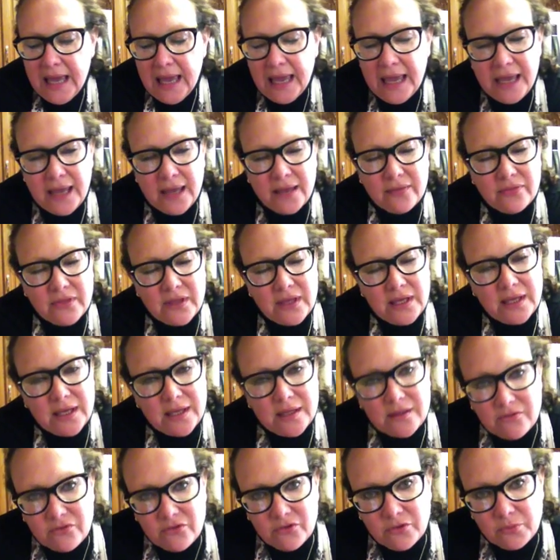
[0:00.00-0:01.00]
And the
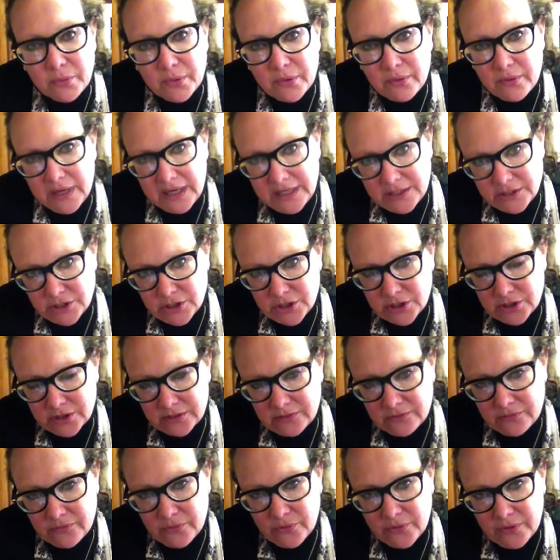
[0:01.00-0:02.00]
inspiration
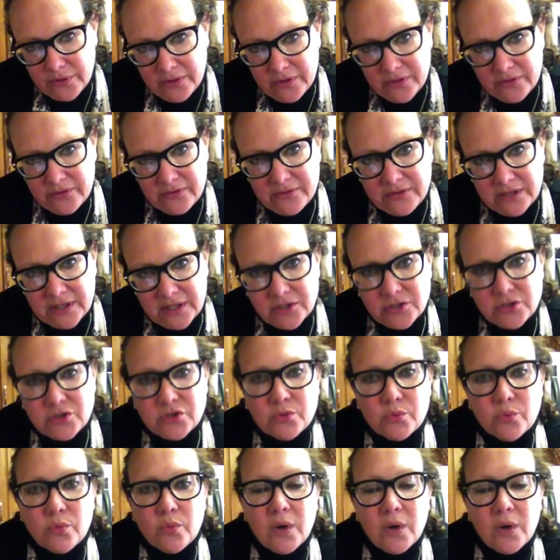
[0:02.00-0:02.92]
for this dish